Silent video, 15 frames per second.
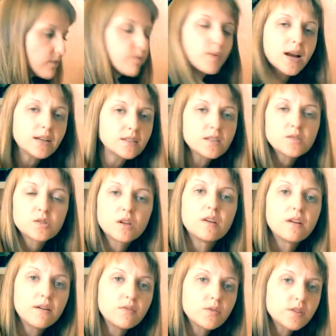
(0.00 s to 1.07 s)
I've practiced this
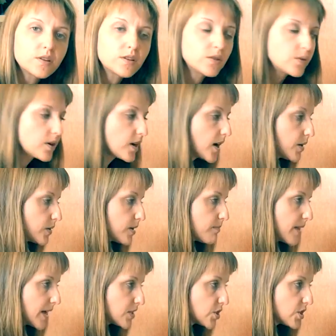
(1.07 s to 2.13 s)
enough with her to where I would
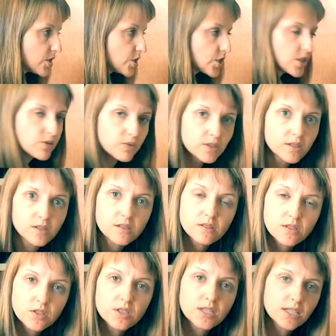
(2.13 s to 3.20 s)
imagine she would
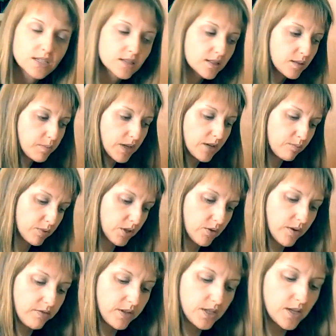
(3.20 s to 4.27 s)
just easily pick
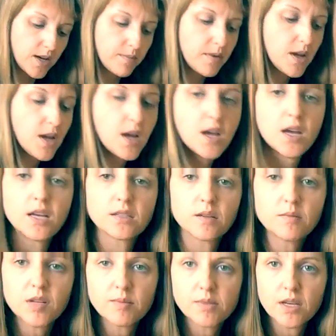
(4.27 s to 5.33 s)
blue every time.
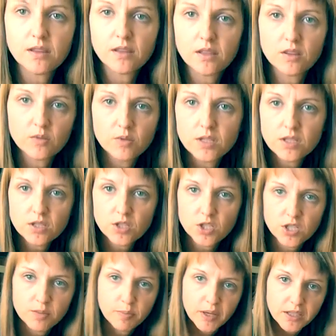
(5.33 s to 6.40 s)
Sometimes I think the reason
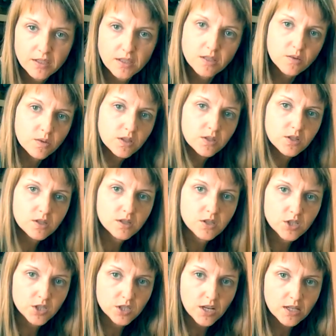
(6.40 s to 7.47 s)
she picks this one is just
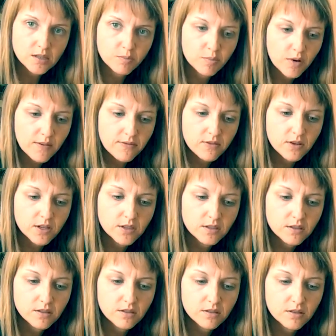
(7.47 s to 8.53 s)
because she has a
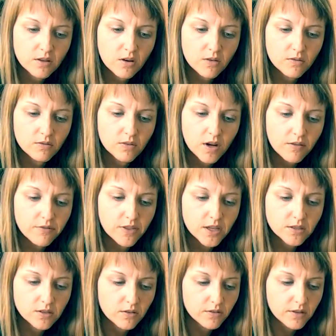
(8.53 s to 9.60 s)
preference of
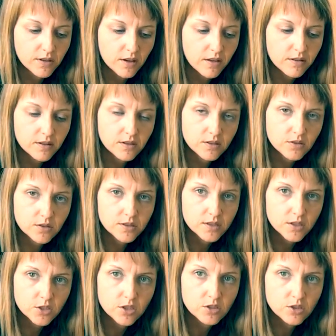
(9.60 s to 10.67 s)
this over the others. You can
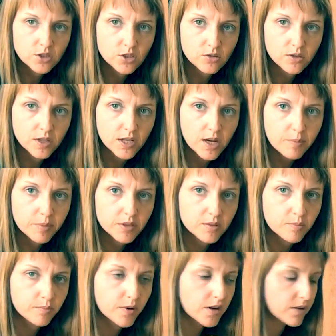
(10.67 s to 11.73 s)
see she's chewed it up.
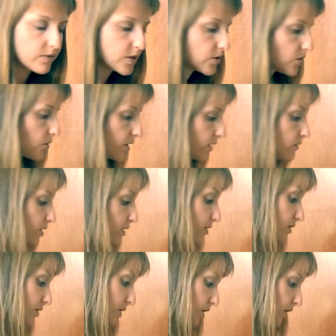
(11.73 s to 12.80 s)
It's part of a toy of
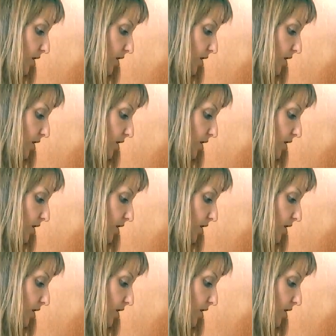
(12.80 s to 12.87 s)
hers.